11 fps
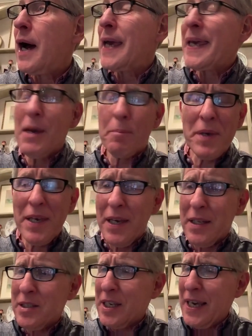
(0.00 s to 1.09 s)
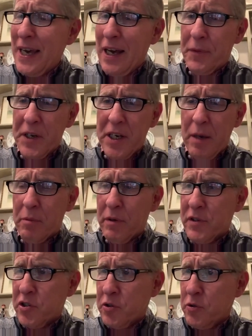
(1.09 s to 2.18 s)
I can't begin to count the number of
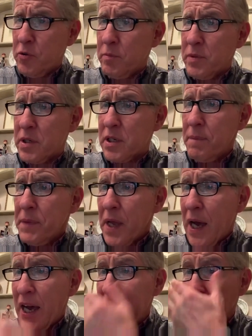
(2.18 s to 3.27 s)
Zooms I